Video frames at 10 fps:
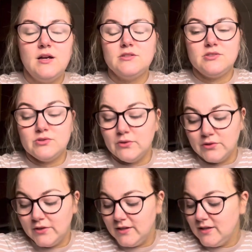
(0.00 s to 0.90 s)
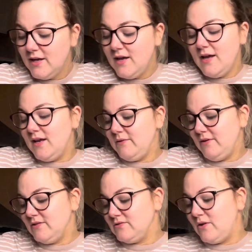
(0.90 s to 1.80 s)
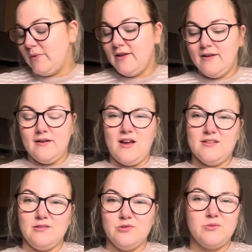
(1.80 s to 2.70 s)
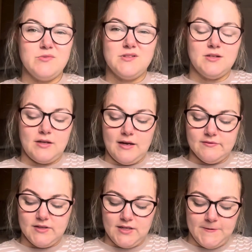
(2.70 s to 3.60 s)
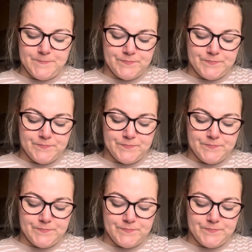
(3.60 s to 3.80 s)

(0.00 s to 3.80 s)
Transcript: So annoying. Anyway, so I went and I had a look, but they didn't have any,